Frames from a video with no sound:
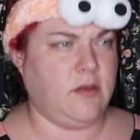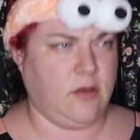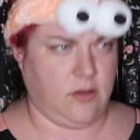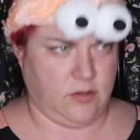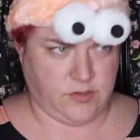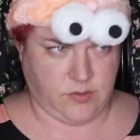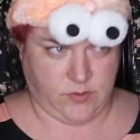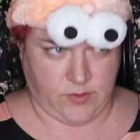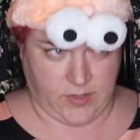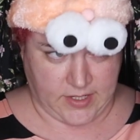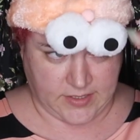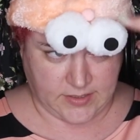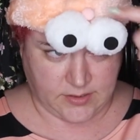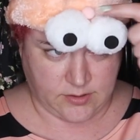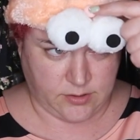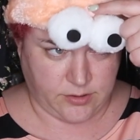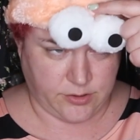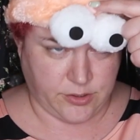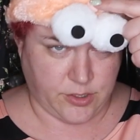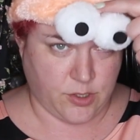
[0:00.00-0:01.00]
Also, it has a
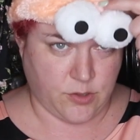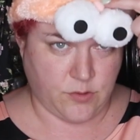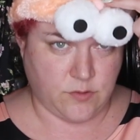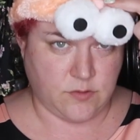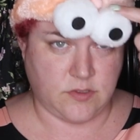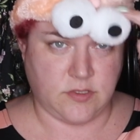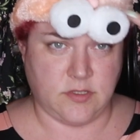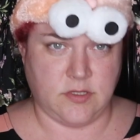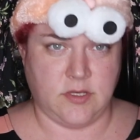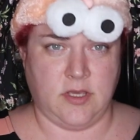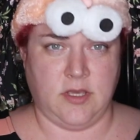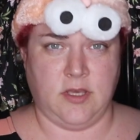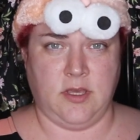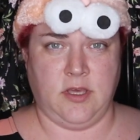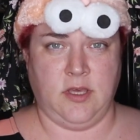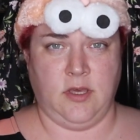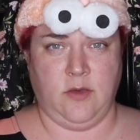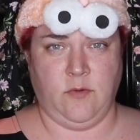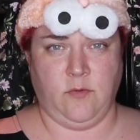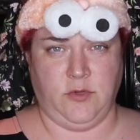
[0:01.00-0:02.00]
little nose,
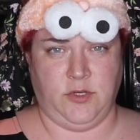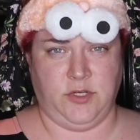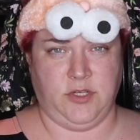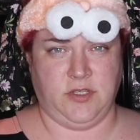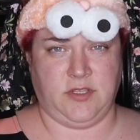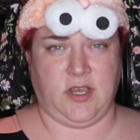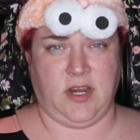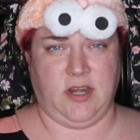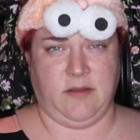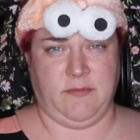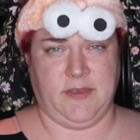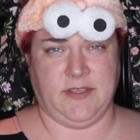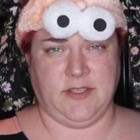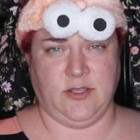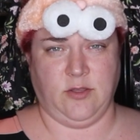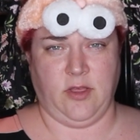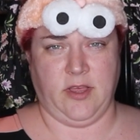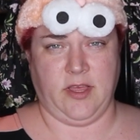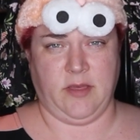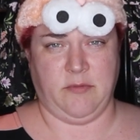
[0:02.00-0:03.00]
which just kind of makes
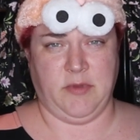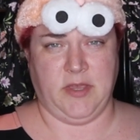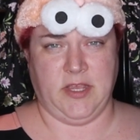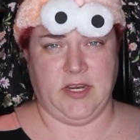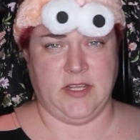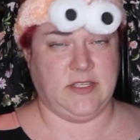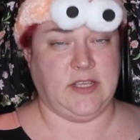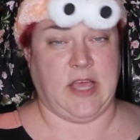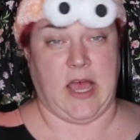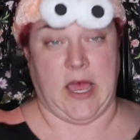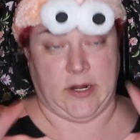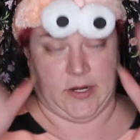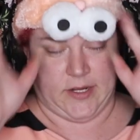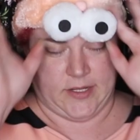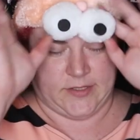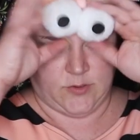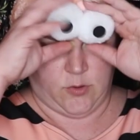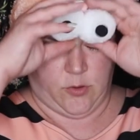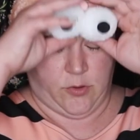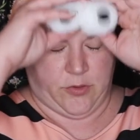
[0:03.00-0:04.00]
it look like a penis.
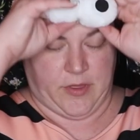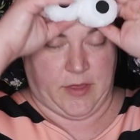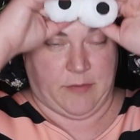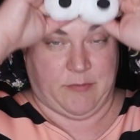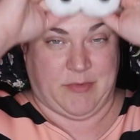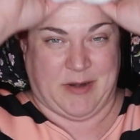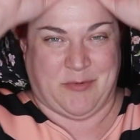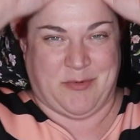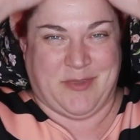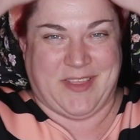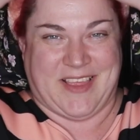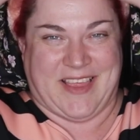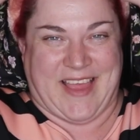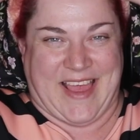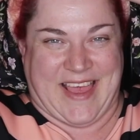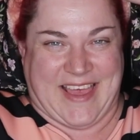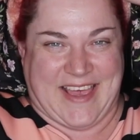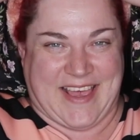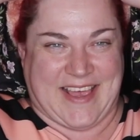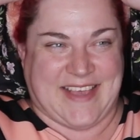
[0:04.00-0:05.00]
It's a whole thing, but I really
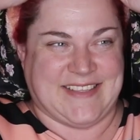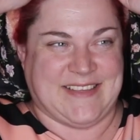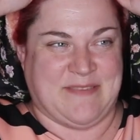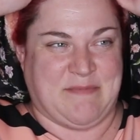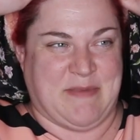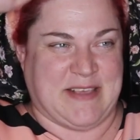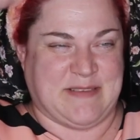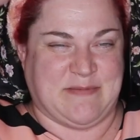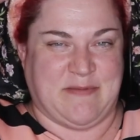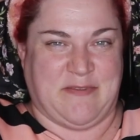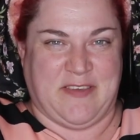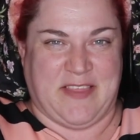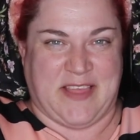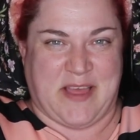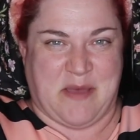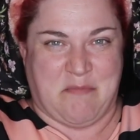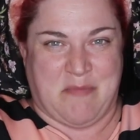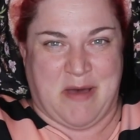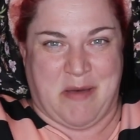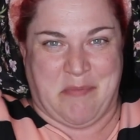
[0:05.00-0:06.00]
like it because it makes me feel
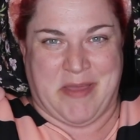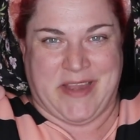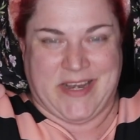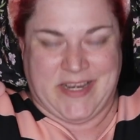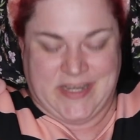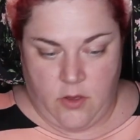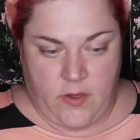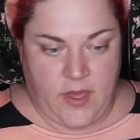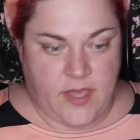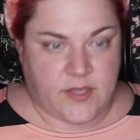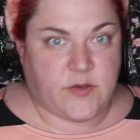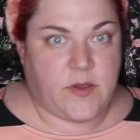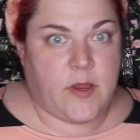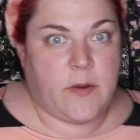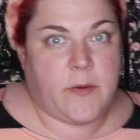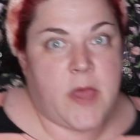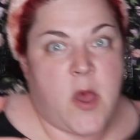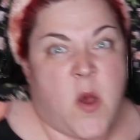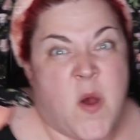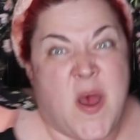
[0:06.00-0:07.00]
like a Muppet. Okay, so
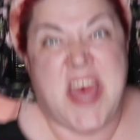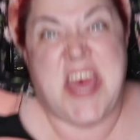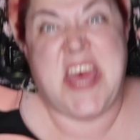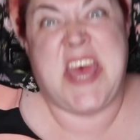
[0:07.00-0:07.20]
here we go.